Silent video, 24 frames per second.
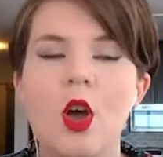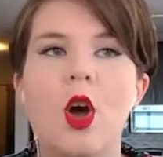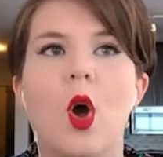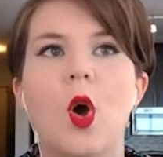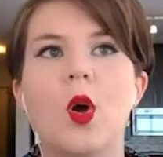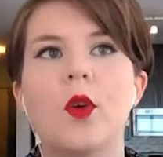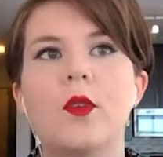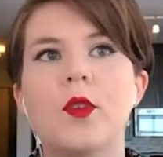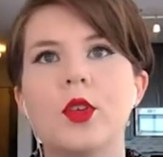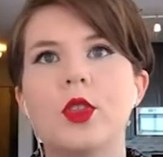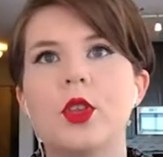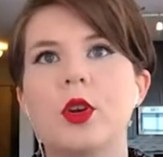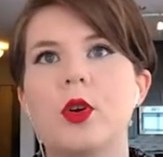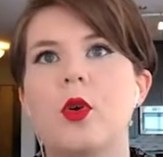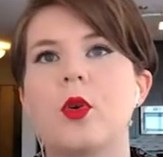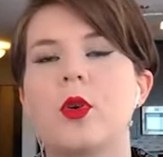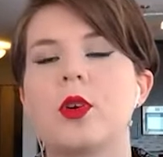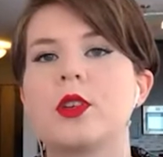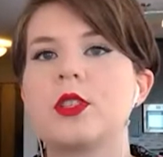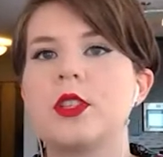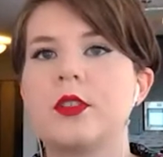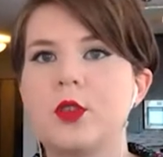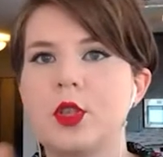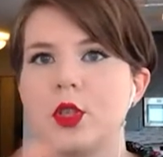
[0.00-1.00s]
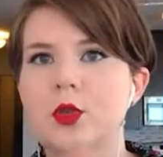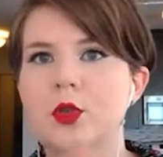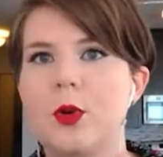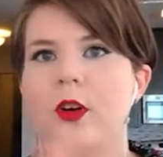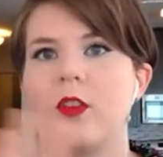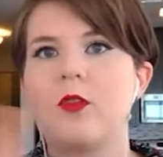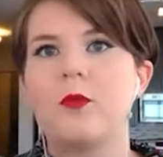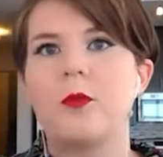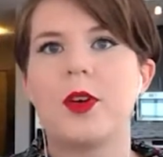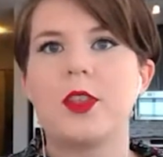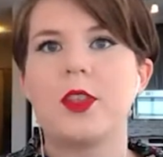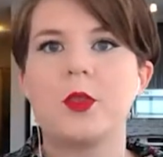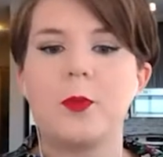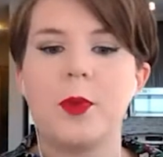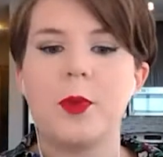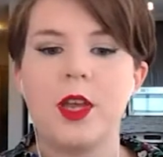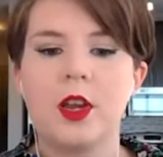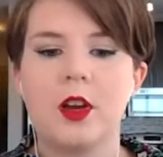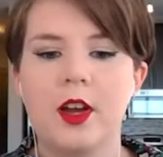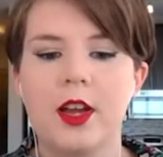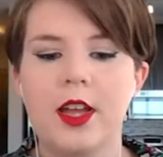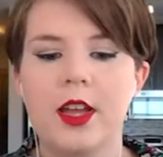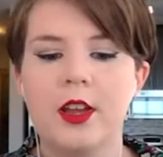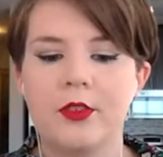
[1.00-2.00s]
over the course of a 12-month
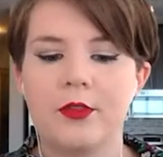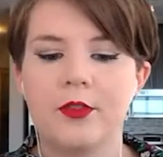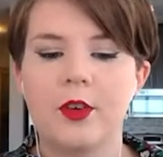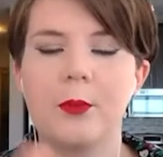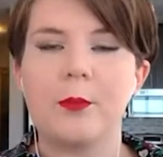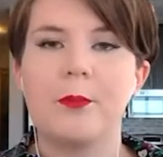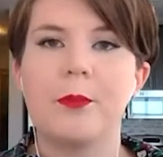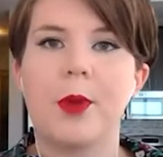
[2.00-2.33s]
period from